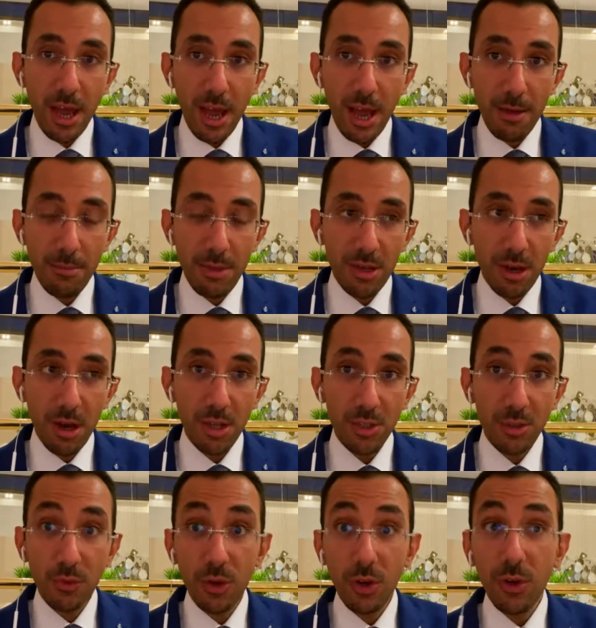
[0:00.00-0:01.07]
uh,
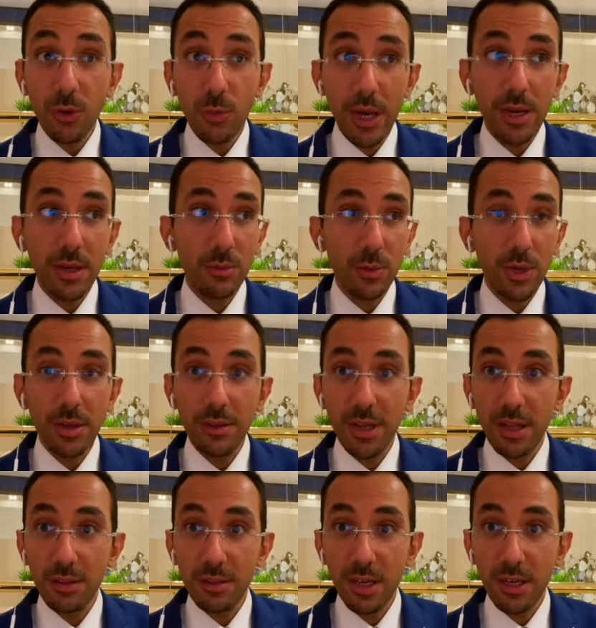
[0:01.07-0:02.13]
because if we look well, well,
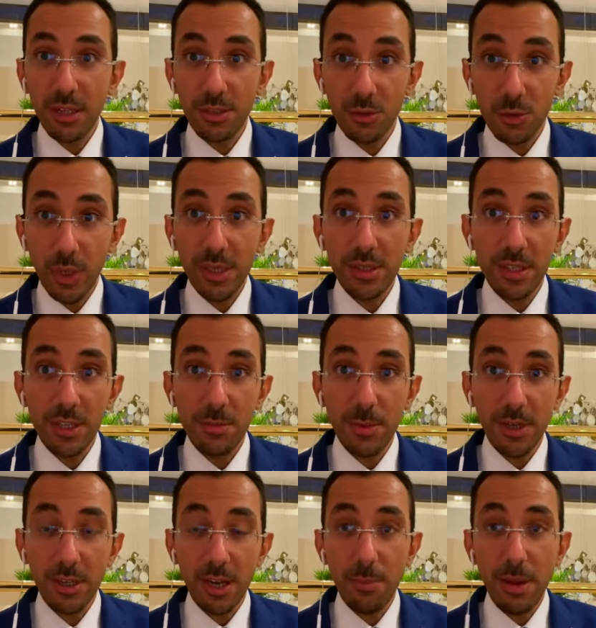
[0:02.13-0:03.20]
the alternatives. Where is the
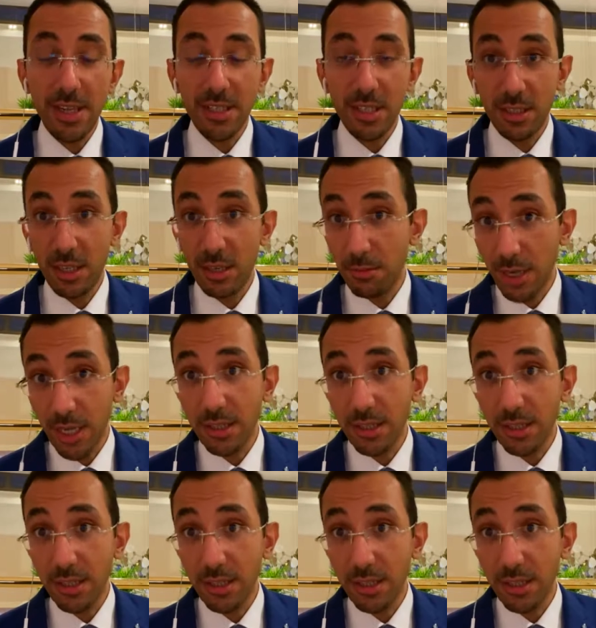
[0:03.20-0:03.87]
spare capacity?